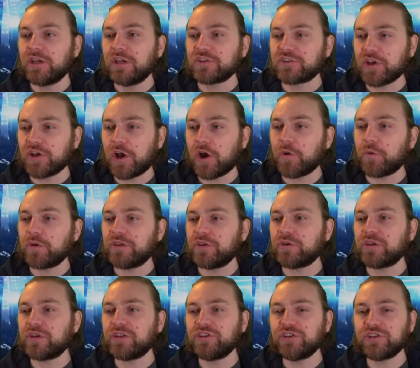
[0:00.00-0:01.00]
So you
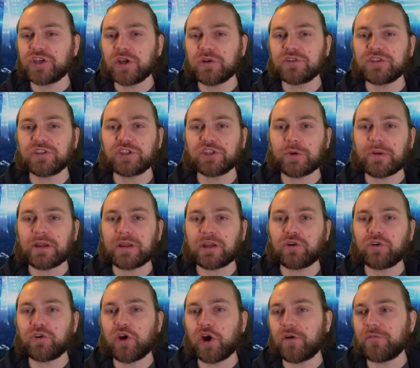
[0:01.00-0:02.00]
can just go to the top right
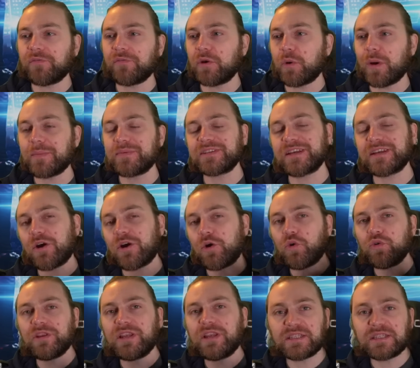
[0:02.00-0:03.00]
corner of the website.
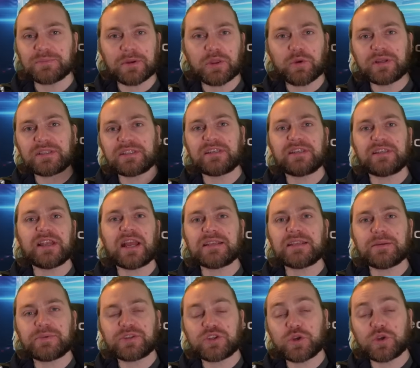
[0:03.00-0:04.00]
All the links, by the way, to today's
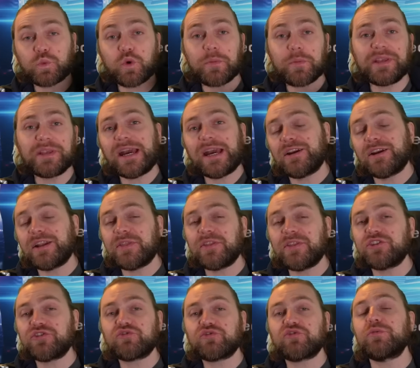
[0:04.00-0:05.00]
episode will be down in the
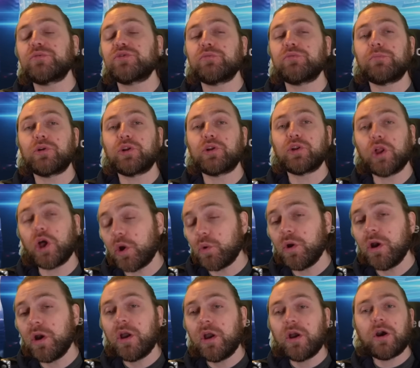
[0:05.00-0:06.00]
description below.